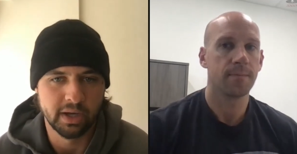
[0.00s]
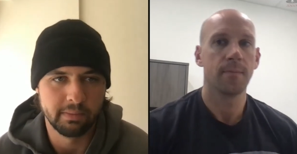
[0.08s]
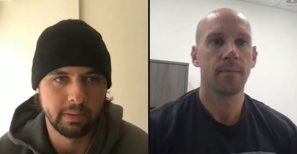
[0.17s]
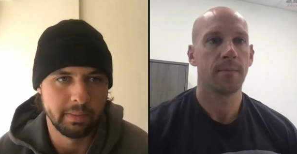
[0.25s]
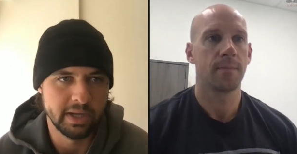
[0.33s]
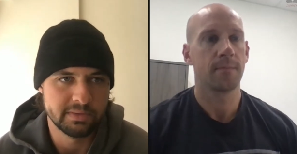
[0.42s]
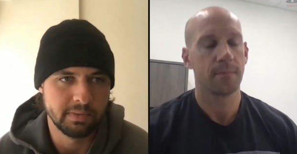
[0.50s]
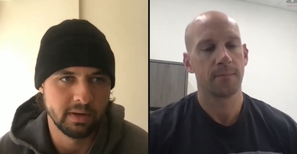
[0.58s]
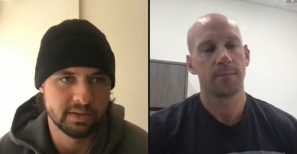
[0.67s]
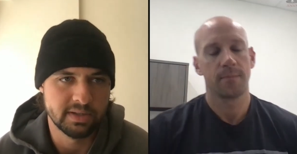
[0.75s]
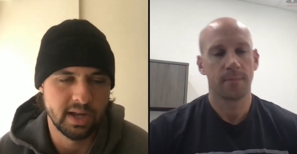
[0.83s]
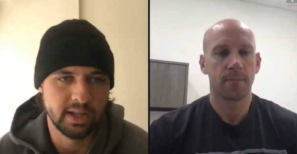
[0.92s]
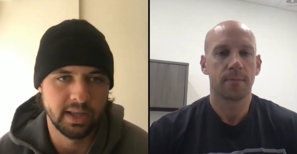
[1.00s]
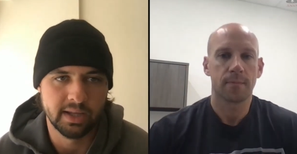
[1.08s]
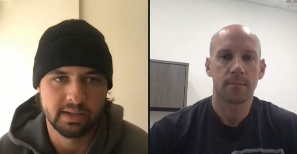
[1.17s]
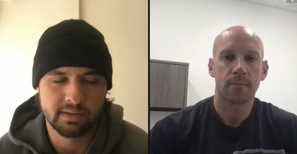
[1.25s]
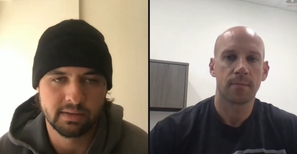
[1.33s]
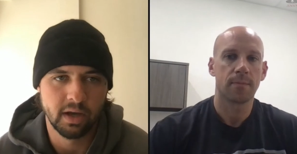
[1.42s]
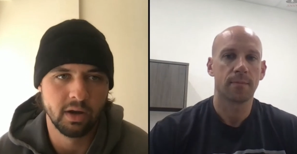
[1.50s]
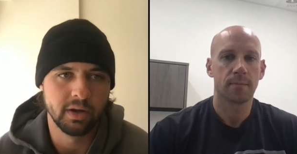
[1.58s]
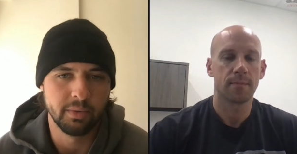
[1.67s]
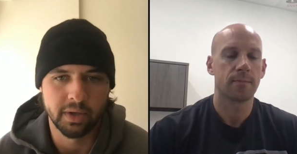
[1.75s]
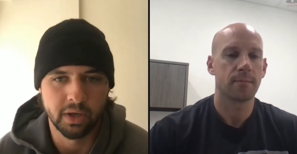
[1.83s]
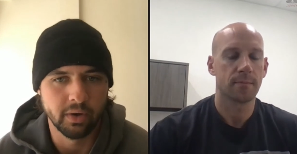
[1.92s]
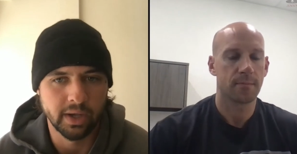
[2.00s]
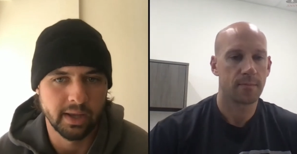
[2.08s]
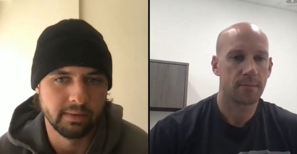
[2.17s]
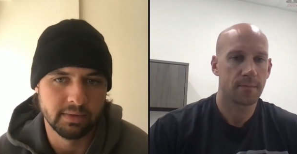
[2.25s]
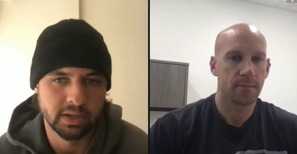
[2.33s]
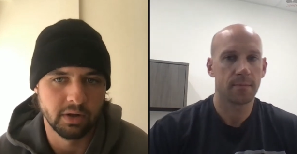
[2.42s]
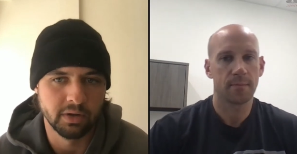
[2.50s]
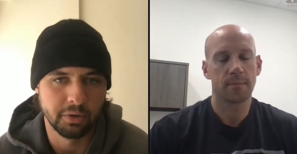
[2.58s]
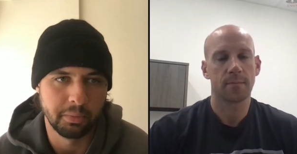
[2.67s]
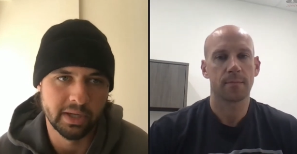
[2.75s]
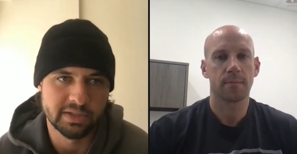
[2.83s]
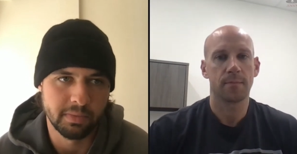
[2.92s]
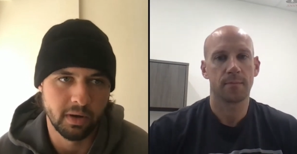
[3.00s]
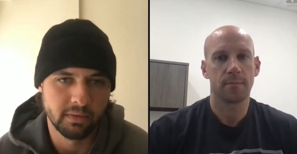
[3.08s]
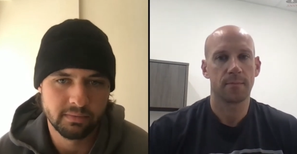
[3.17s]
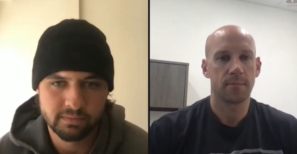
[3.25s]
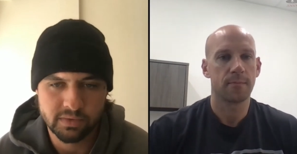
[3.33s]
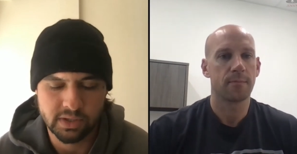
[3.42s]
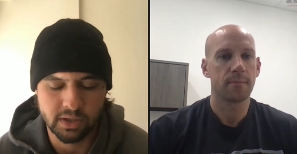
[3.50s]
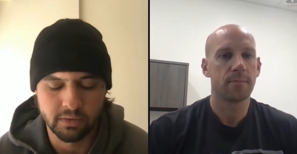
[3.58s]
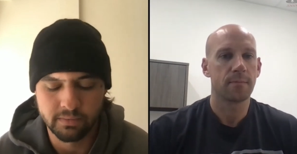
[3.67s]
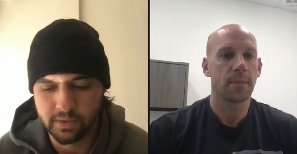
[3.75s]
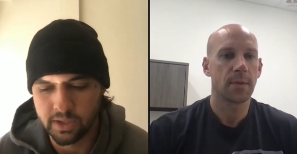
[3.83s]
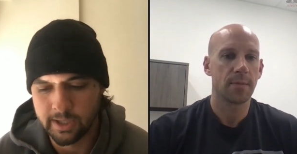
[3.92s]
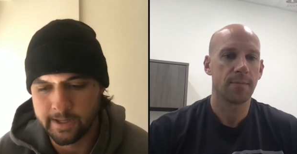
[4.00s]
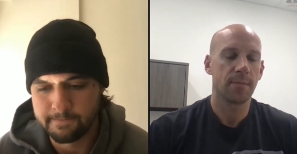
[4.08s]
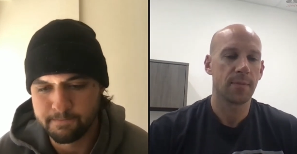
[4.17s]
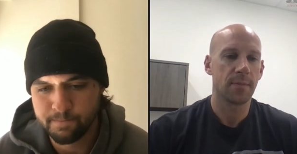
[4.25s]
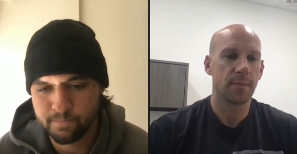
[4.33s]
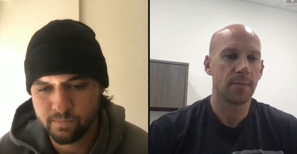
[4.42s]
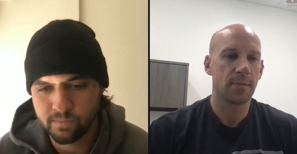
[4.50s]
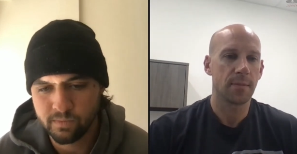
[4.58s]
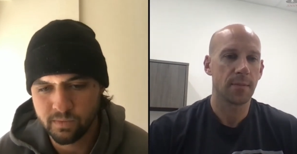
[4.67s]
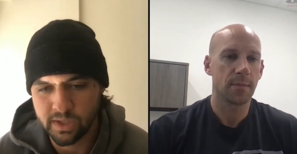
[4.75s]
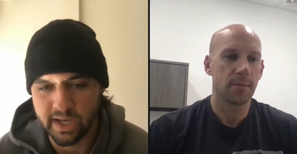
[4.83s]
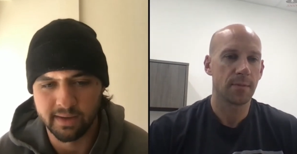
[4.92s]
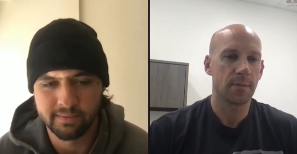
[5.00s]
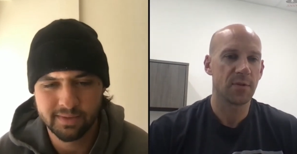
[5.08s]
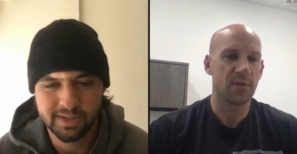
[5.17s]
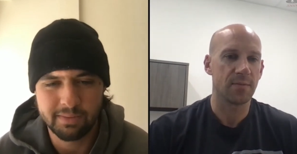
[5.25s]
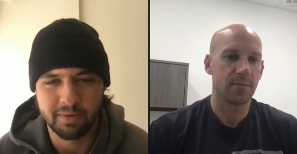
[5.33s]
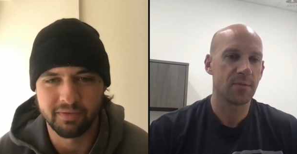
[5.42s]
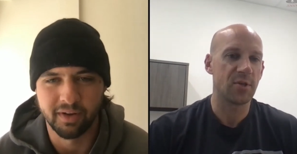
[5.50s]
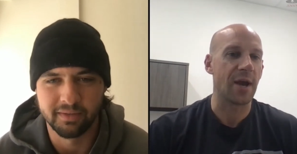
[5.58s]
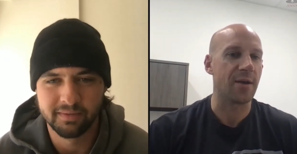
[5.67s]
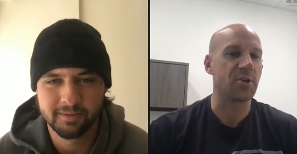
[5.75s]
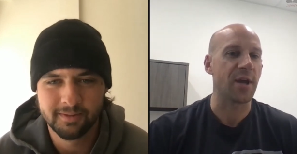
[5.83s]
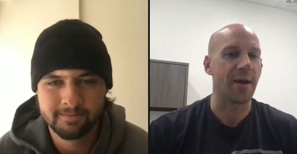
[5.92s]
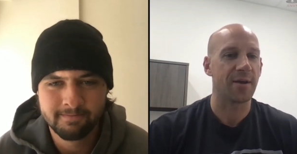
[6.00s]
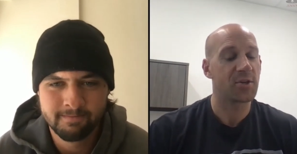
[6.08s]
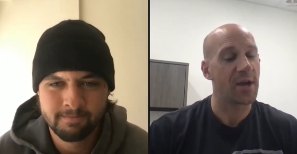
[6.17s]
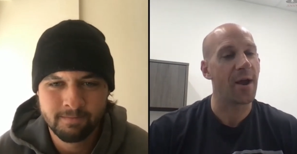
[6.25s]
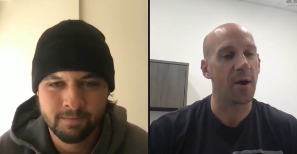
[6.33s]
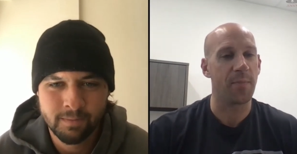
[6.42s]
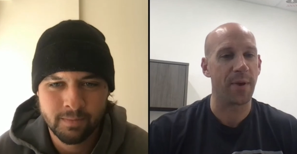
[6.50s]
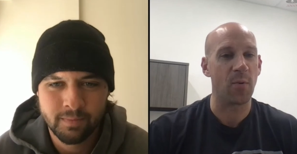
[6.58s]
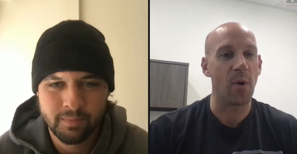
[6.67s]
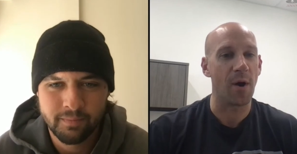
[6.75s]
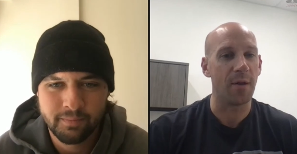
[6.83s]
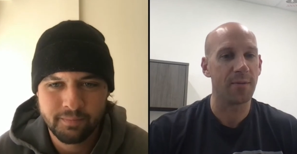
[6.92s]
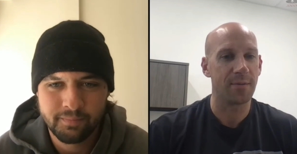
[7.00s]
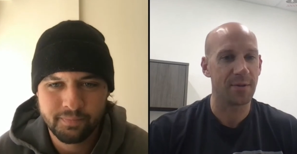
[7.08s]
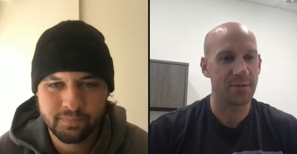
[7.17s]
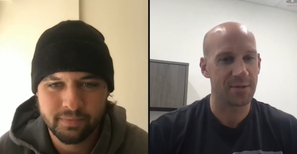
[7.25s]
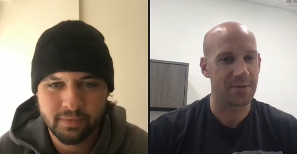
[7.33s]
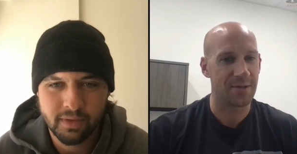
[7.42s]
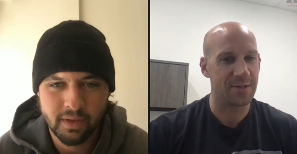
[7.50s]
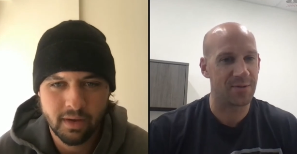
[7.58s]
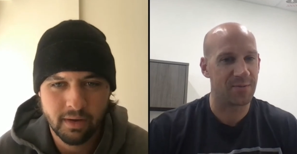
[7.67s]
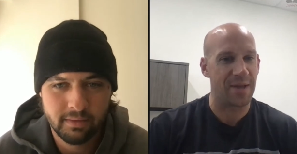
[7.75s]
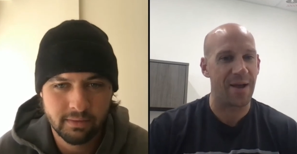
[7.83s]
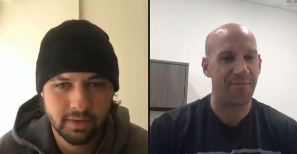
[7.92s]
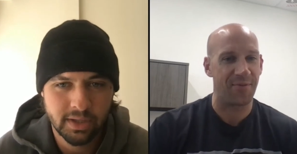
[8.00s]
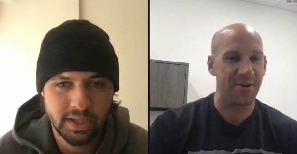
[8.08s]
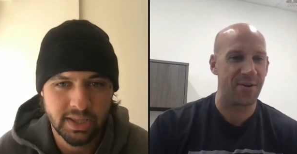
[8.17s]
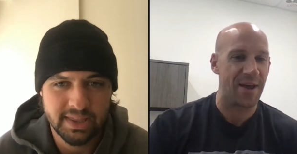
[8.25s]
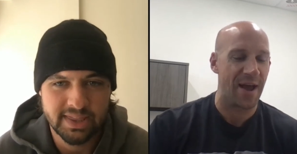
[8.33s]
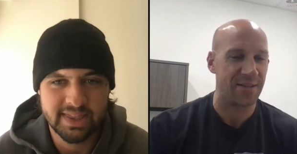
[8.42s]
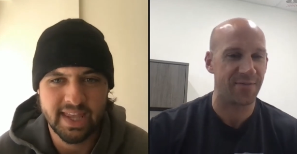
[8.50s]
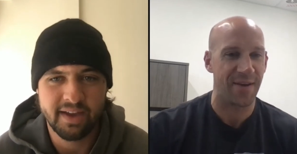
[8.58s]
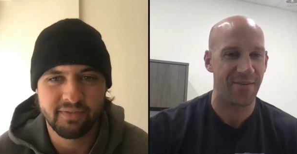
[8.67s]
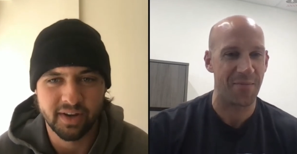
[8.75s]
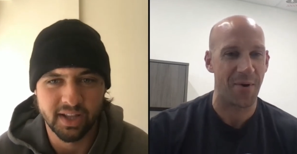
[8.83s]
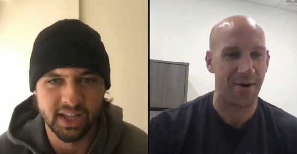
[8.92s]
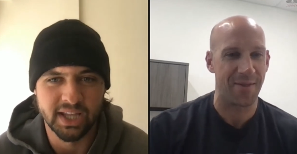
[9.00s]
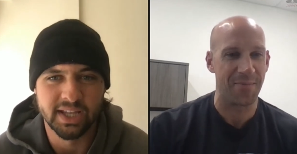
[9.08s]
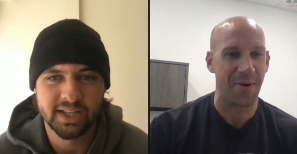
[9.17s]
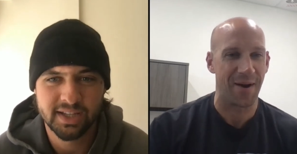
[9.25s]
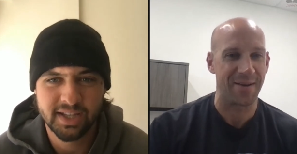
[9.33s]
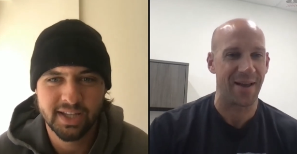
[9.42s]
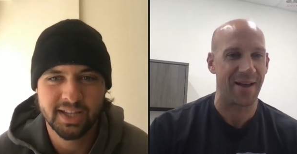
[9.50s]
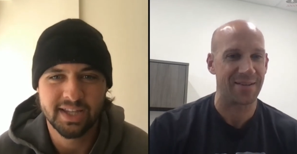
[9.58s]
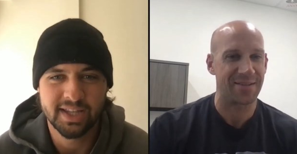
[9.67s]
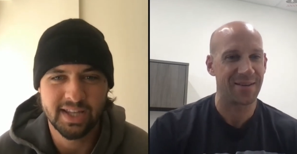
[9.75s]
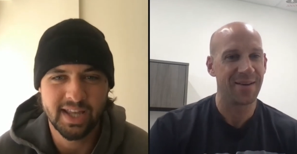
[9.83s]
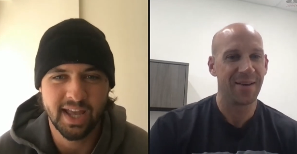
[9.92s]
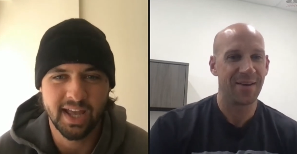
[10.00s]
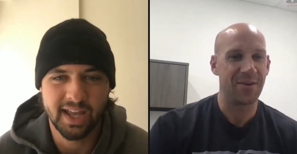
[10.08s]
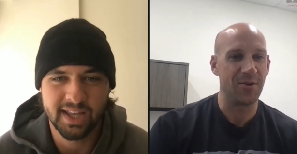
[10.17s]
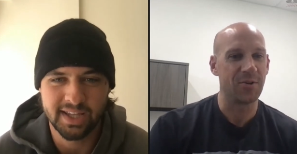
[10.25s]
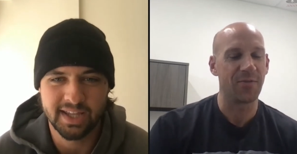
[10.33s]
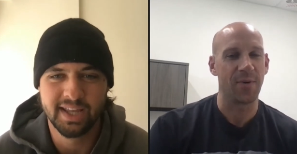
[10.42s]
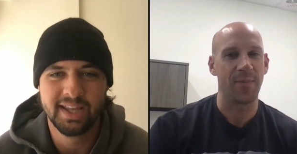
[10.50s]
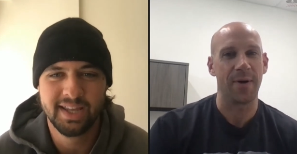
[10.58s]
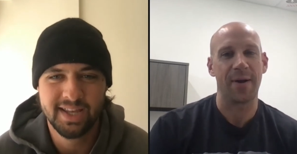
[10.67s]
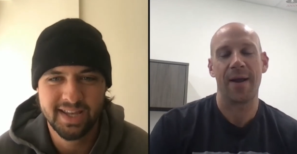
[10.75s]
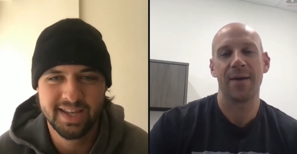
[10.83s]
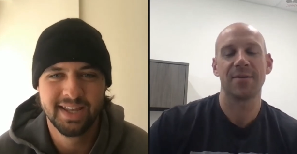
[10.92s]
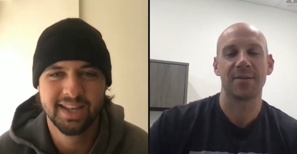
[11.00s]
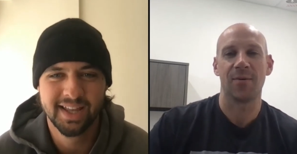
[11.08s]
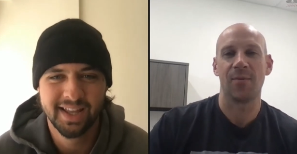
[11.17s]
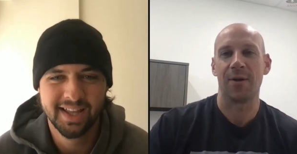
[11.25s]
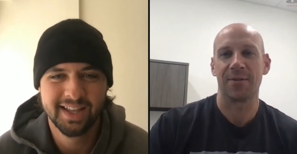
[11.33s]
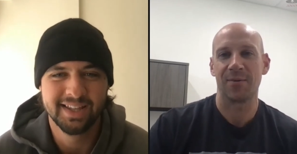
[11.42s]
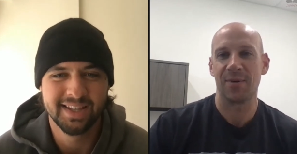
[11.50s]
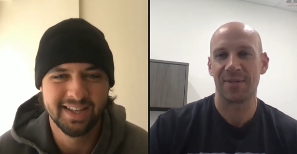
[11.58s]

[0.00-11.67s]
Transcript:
Speaker 1: pick up a baseball, it's not like, oh, here we go again, you know, another baseball. So, um, yeah, keep it fun.
Speaker 2: Shout, shout, out Big Walt. This is this is definitely your dad's definitely. favorite podcast. Football So Walter,